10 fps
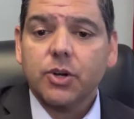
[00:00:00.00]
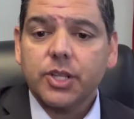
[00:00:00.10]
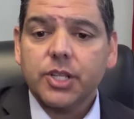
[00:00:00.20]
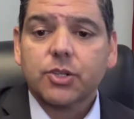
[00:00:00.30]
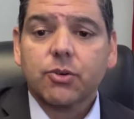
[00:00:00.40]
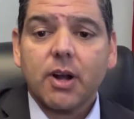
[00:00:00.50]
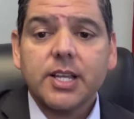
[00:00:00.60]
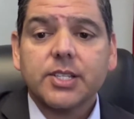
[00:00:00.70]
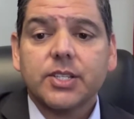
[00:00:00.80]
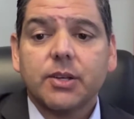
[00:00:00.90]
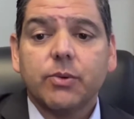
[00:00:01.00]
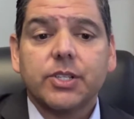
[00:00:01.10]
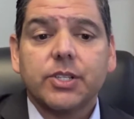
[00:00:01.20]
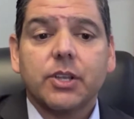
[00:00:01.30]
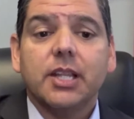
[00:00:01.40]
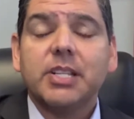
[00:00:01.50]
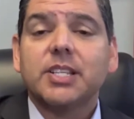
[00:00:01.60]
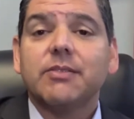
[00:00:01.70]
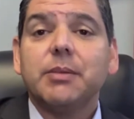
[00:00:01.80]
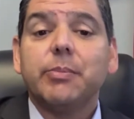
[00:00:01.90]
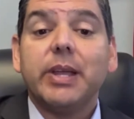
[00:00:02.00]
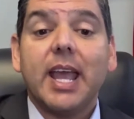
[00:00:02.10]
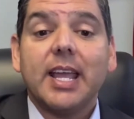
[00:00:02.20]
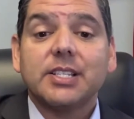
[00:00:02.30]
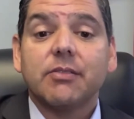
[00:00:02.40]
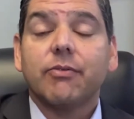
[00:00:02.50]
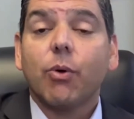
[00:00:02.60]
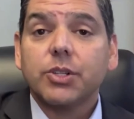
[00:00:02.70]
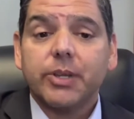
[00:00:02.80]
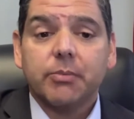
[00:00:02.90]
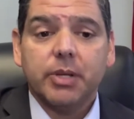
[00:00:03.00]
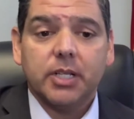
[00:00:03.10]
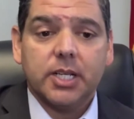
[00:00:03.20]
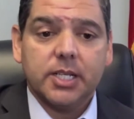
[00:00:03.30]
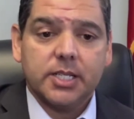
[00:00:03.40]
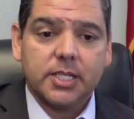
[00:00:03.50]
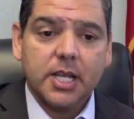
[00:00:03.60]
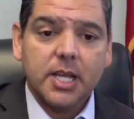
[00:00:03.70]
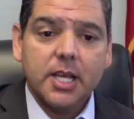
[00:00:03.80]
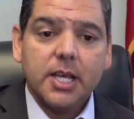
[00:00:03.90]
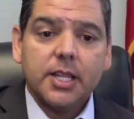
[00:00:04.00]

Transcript: it was during this crisis that we saw the limits of EPA's enforcement abilities.